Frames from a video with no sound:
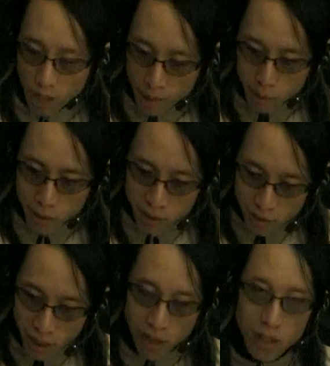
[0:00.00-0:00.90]
to ram
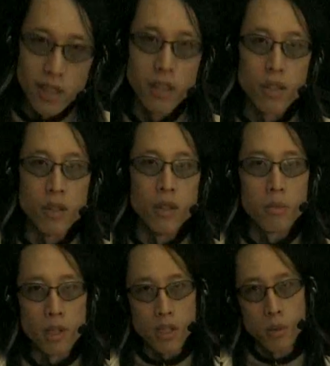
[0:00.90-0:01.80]
this nail
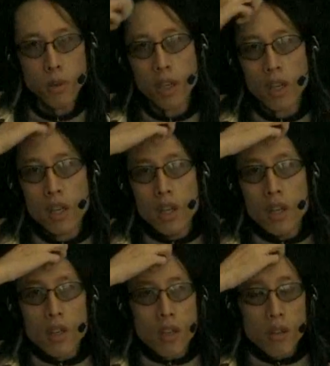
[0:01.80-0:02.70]
into a piece of wood.
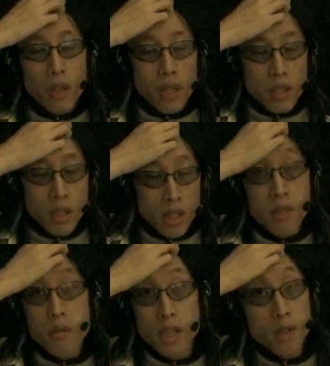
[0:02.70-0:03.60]
You know,
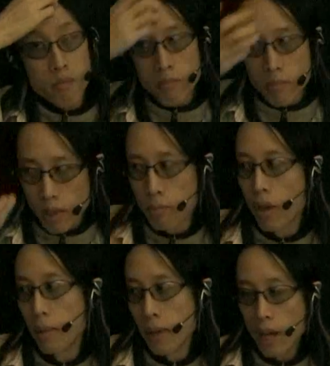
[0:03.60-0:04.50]
that's that's that's
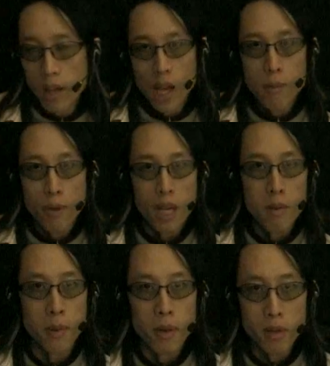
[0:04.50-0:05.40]
probably how the
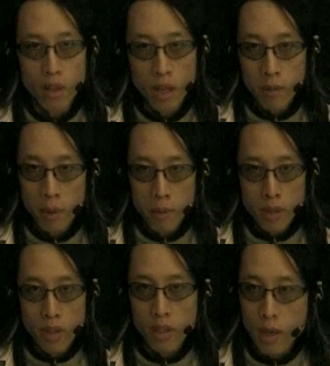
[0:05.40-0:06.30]
hammer came about. You know, I'm,
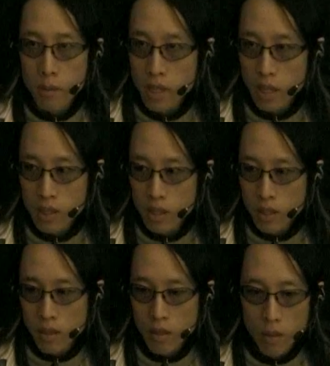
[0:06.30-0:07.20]
I'm sure Thomas
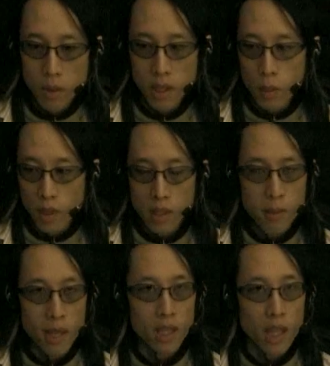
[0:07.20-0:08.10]
Edison, you know, when he
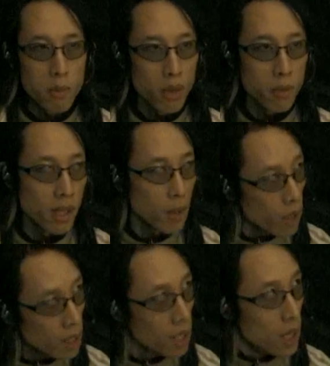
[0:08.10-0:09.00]
wanted to make a light bulb,
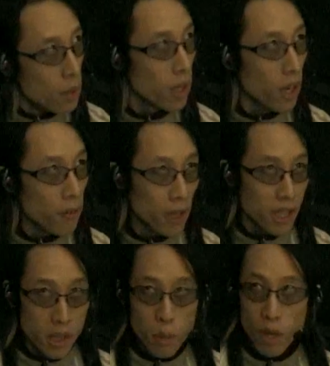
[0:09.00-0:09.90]
said, "Well, we got
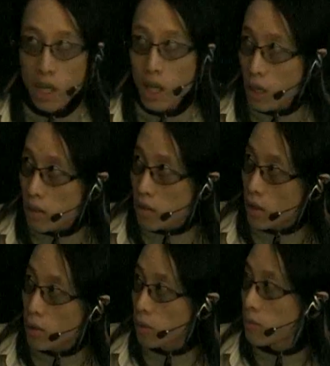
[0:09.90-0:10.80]
to find some way to get
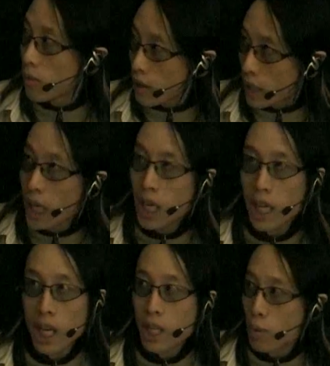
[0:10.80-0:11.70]
you know
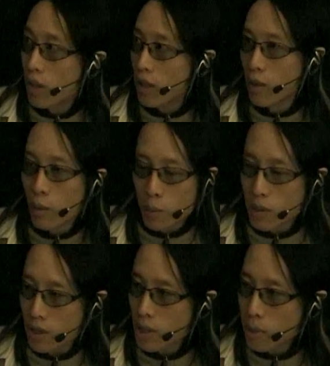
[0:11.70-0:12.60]
lighting in the house. We, you
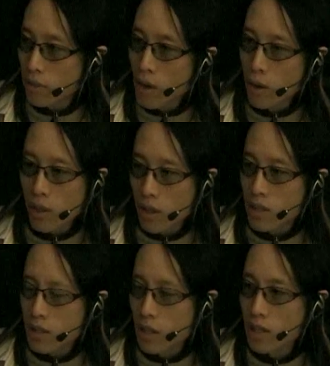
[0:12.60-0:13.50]
know, there's something wrong
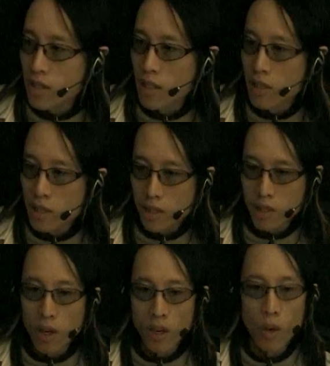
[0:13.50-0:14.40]
with these these
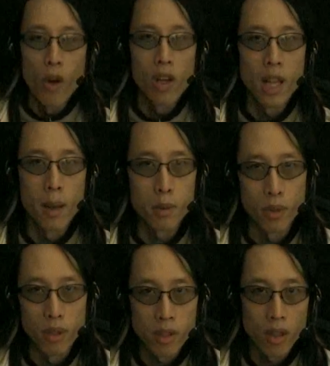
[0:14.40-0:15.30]
these current oil
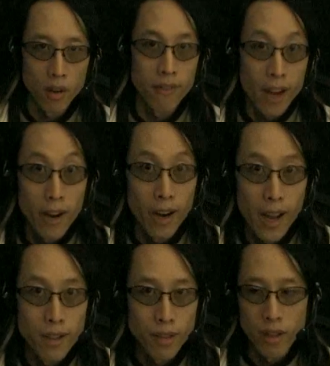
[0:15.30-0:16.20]
lamps we're using. They're a
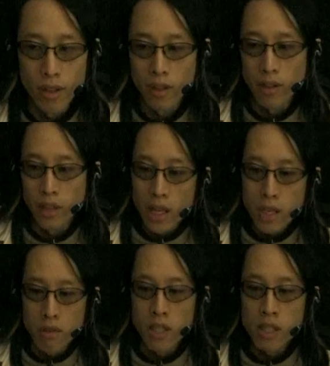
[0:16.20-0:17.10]
fire hazard. They're they're
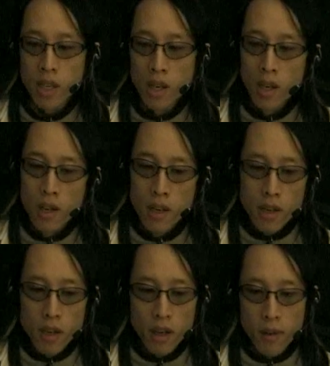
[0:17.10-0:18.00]
dangerous."
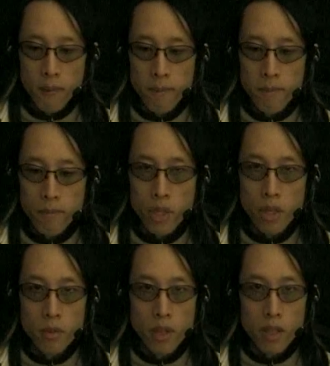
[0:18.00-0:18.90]
um,
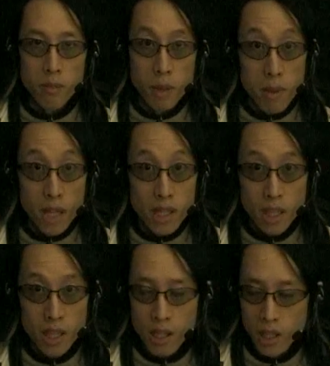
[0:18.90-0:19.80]
you know that maybe
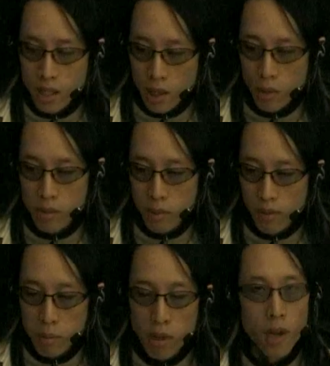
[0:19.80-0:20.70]
that that that that
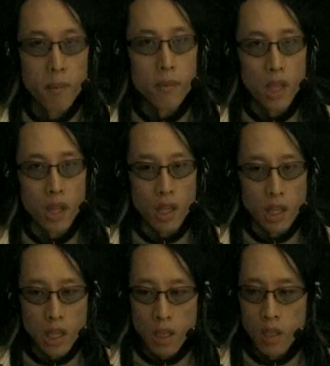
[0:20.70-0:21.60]
was a bit of a problem. They
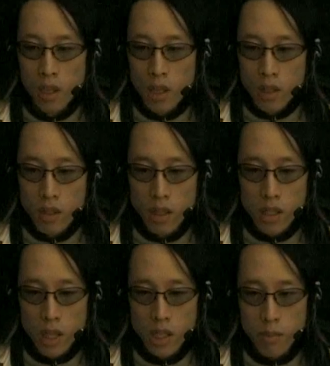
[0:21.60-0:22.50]
they needed
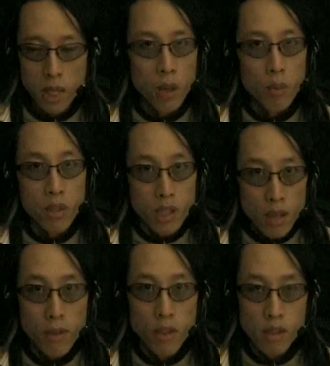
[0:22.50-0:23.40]
to design something that
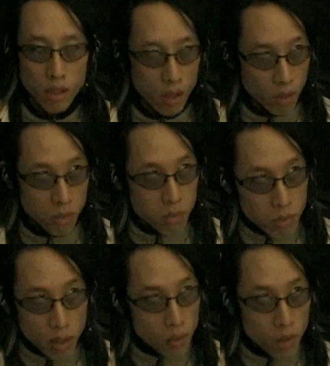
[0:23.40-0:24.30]
was safer.
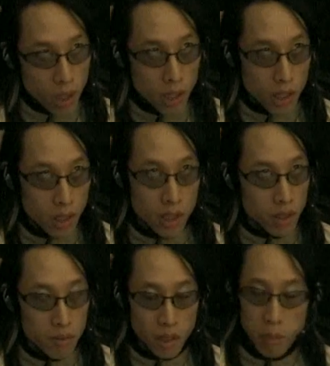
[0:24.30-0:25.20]
So you know, a,
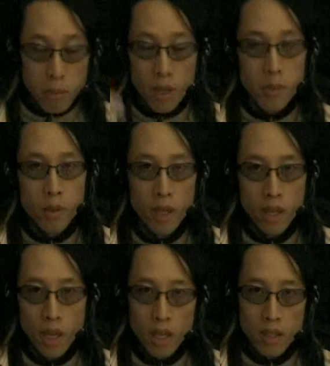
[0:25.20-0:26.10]
a light bulbs
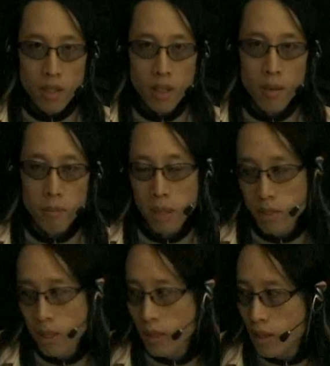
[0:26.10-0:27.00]
or whatnot.
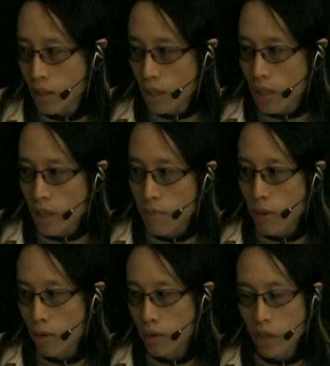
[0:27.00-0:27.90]
Um, maybe
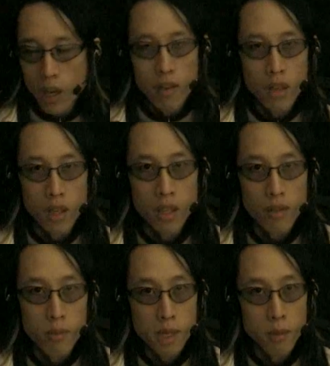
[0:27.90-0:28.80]
he borrowed the
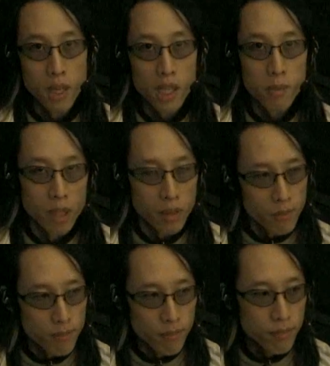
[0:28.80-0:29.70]
idea from someone else,
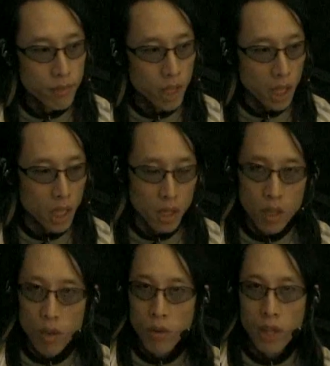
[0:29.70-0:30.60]
but
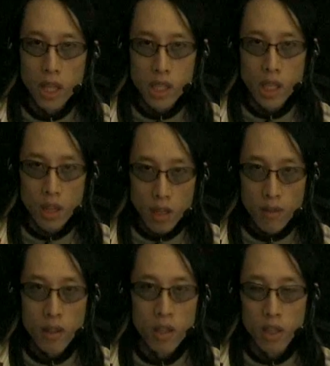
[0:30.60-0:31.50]
the the whole thing is that
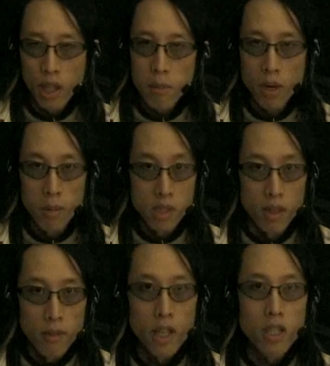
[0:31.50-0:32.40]
the the, the light
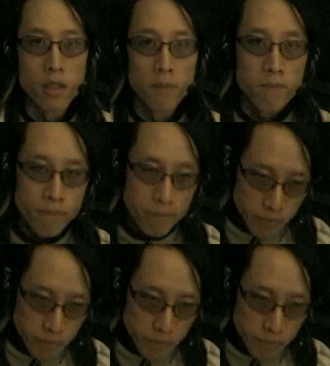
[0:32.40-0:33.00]
bulb is an invention.